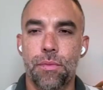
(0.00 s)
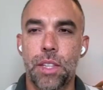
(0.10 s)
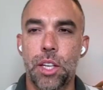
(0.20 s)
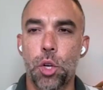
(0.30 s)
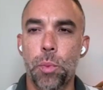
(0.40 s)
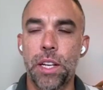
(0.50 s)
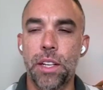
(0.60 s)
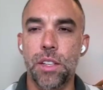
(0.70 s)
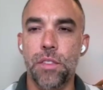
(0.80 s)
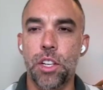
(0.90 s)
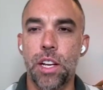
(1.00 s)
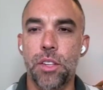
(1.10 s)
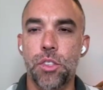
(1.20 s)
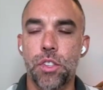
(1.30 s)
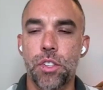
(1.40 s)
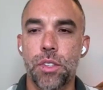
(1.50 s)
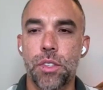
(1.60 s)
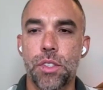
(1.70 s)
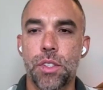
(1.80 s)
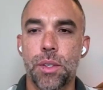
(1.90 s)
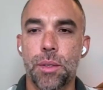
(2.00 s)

the openings of your nostrils,